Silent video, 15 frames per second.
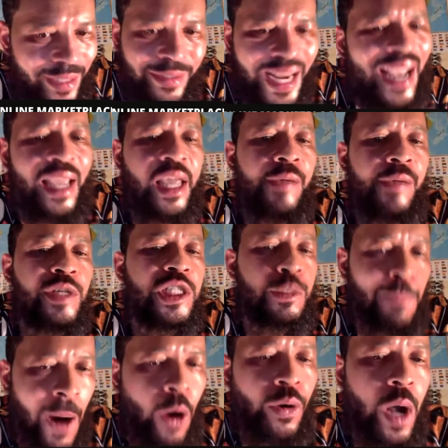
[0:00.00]
and they even
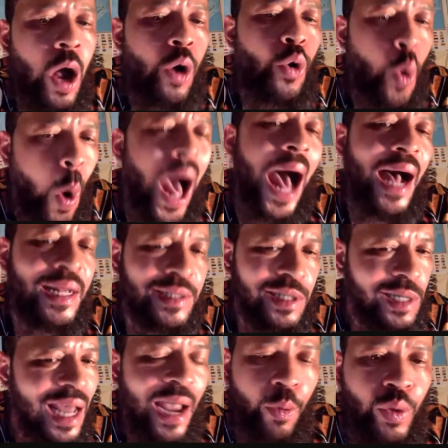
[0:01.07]
spoke on Kwanzaa.
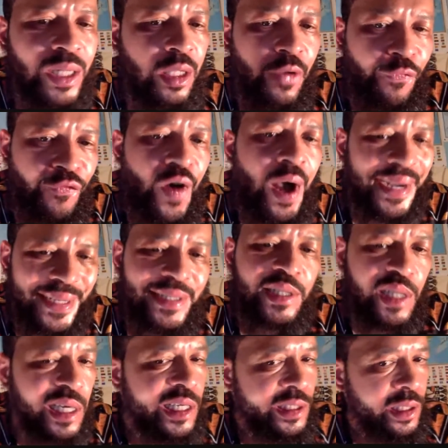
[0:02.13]
Like, what the fuck is
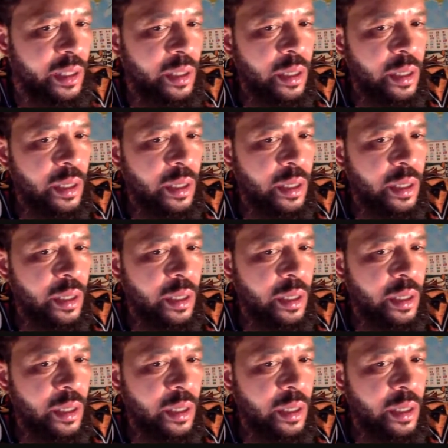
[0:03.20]
this?